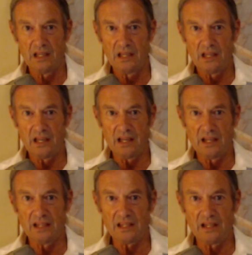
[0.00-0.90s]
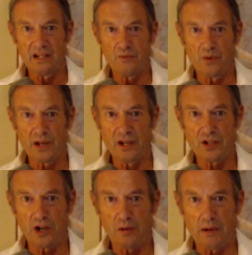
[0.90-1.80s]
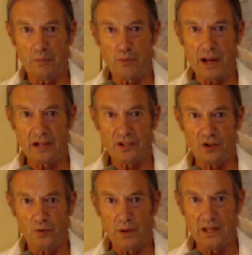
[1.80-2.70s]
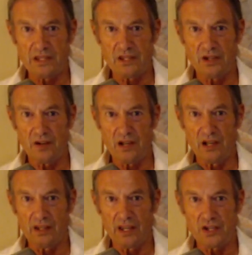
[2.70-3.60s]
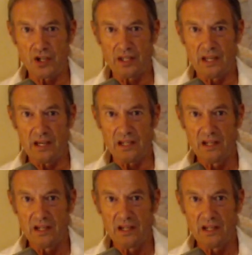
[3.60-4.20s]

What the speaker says: And we're going to talk about practical ways to unleashing that.